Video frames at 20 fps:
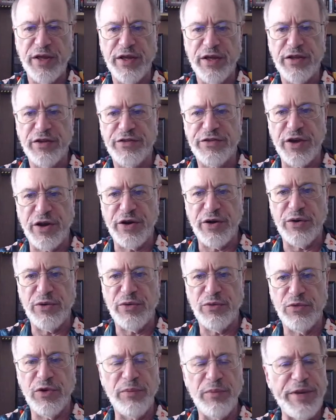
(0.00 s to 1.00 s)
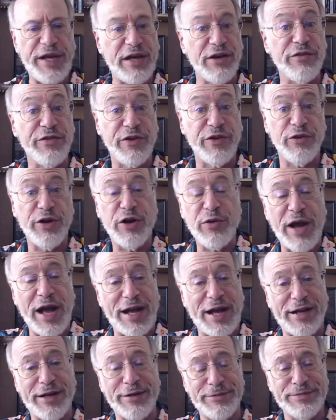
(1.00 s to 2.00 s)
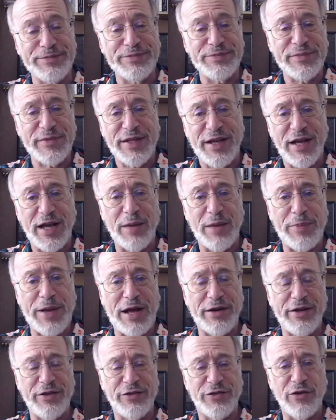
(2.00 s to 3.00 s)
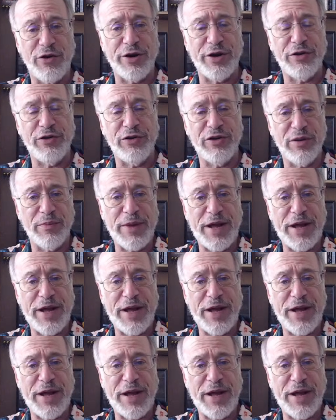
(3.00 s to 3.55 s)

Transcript: So we'll be interviewing Craig about his article and